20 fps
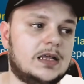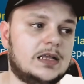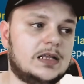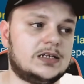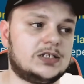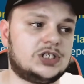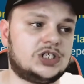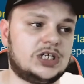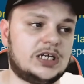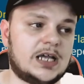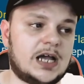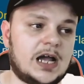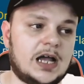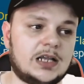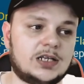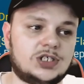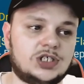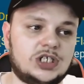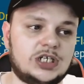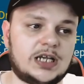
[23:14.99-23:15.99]
She got
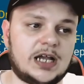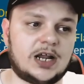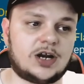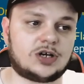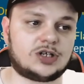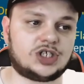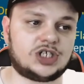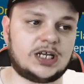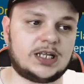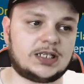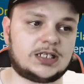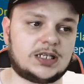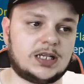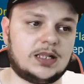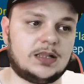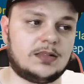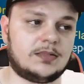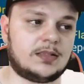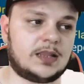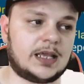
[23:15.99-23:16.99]
her chance to
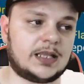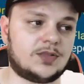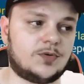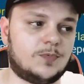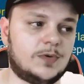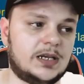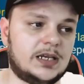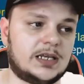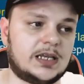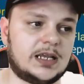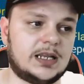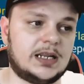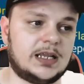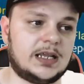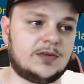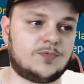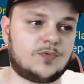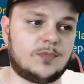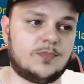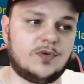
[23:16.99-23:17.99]
land the weak and
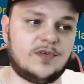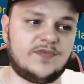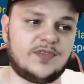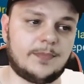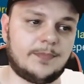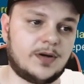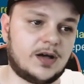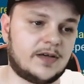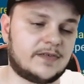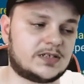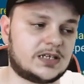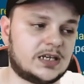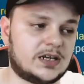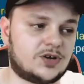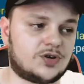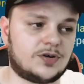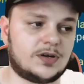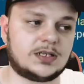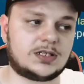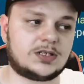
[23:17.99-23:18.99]
then remove the buffs
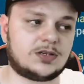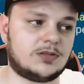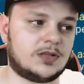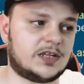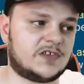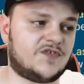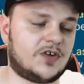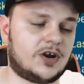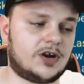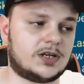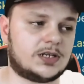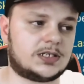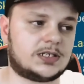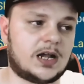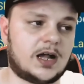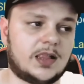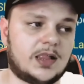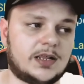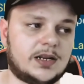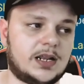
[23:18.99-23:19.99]
increase, so that's very solid.